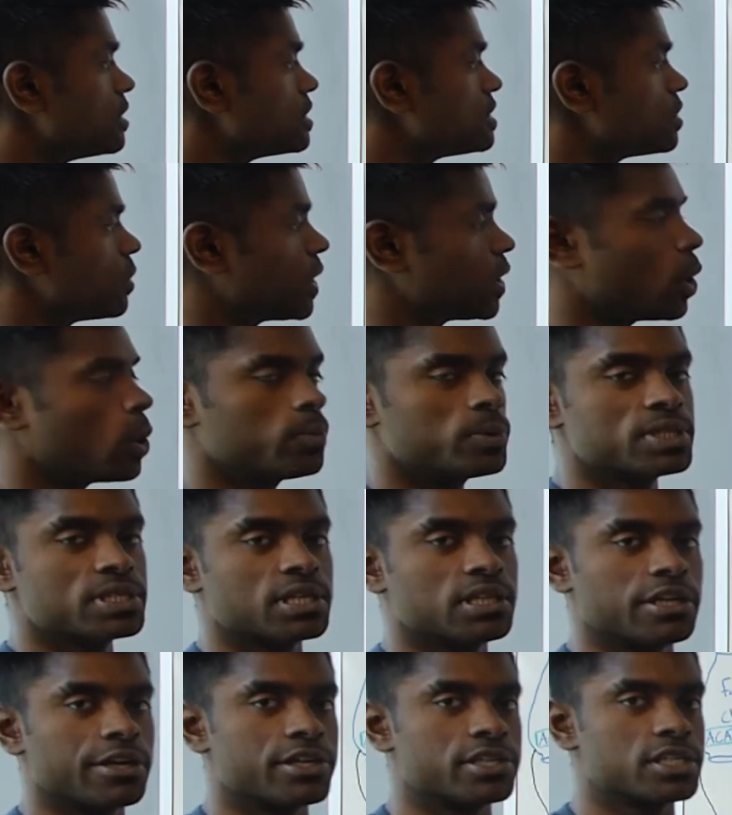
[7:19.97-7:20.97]
So I hope this
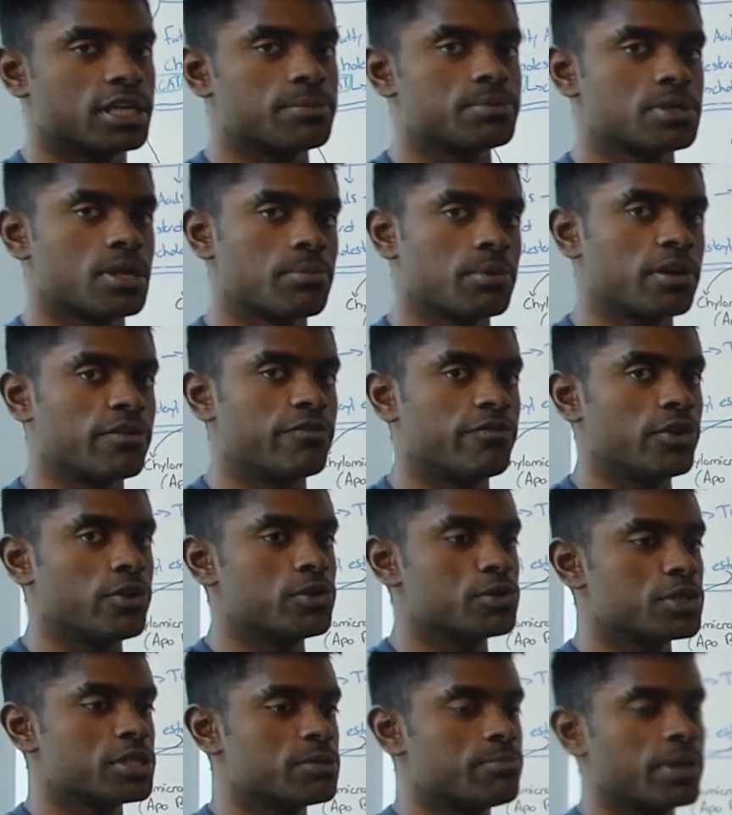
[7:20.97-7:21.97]
clears up some
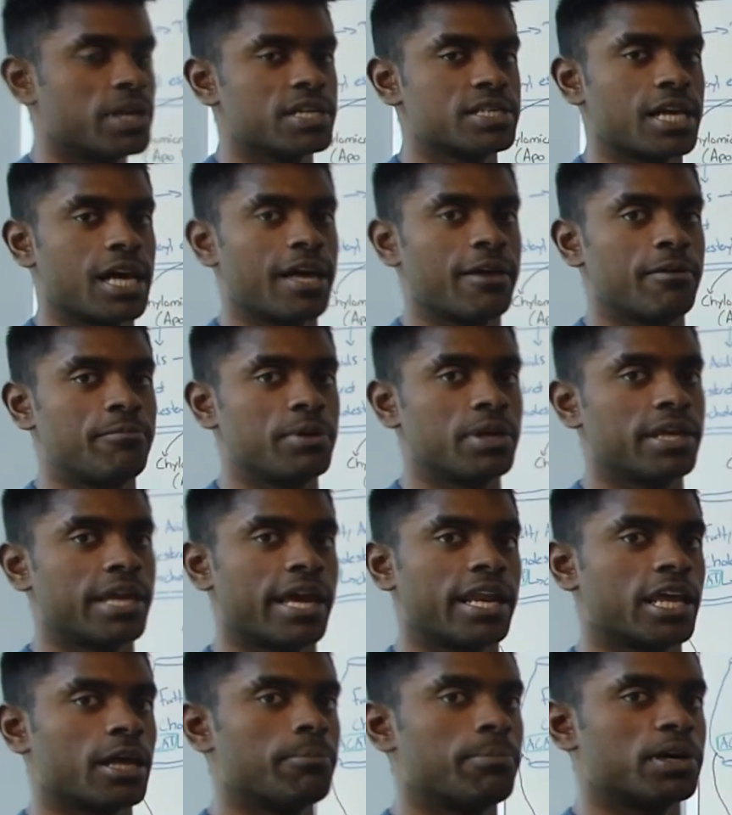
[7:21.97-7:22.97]
confusions because I have been
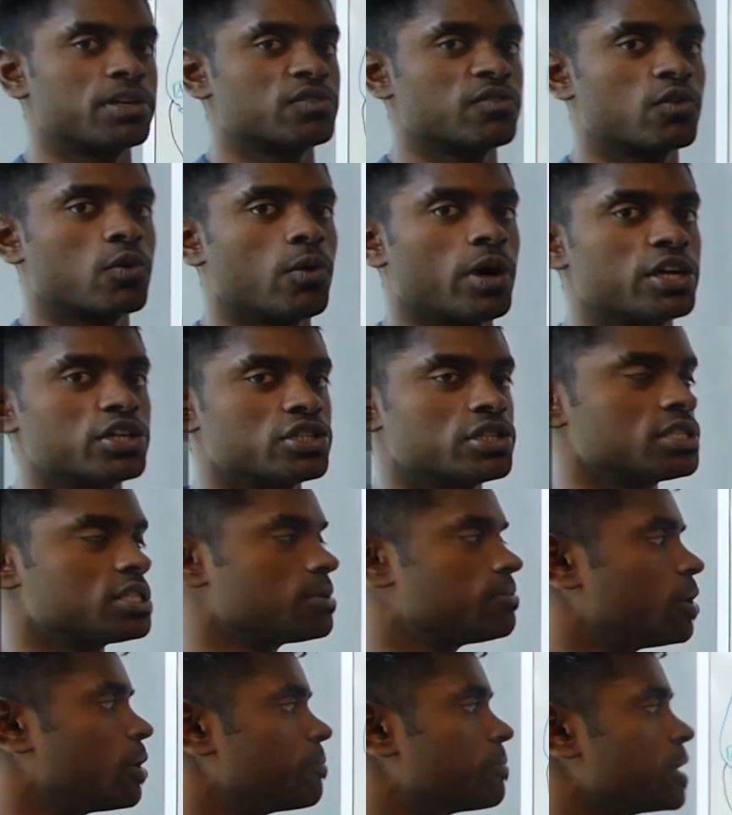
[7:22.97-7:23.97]
getting a bunch of questions
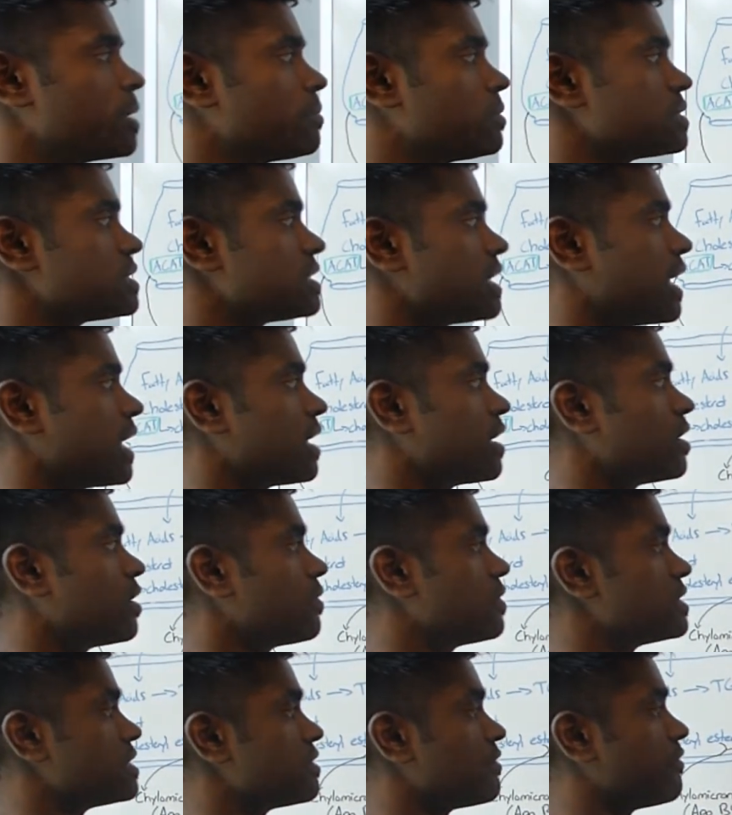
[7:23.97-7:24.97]
about people saying, you
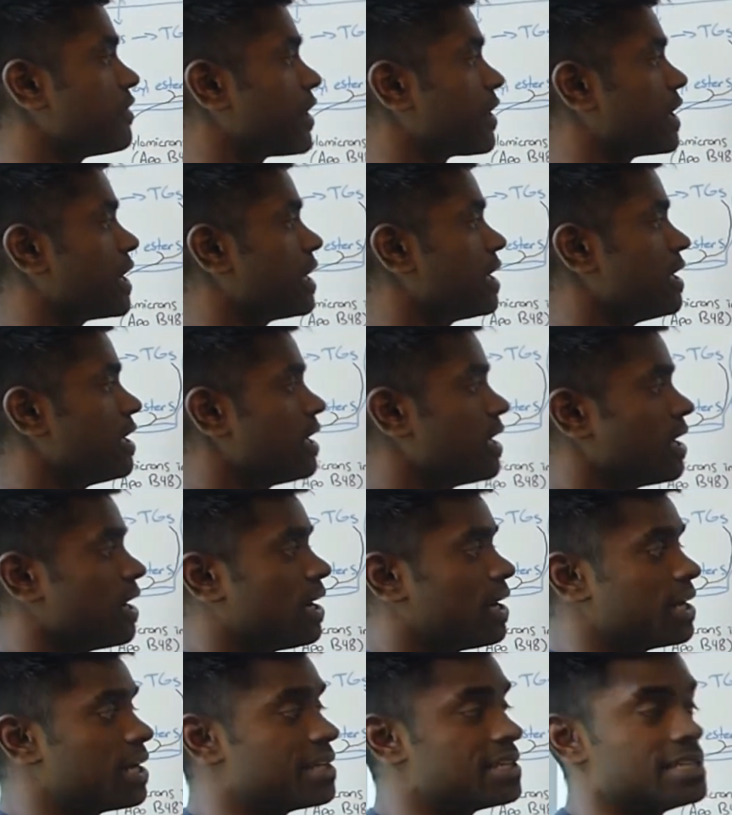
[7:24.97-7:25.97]
know, this is a very
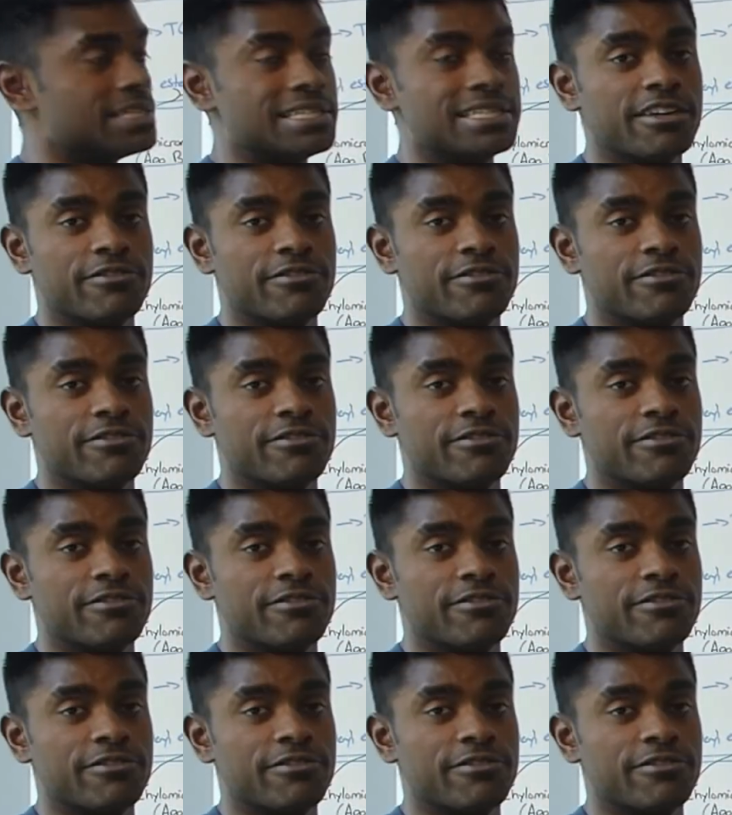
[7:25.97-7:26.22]
uh,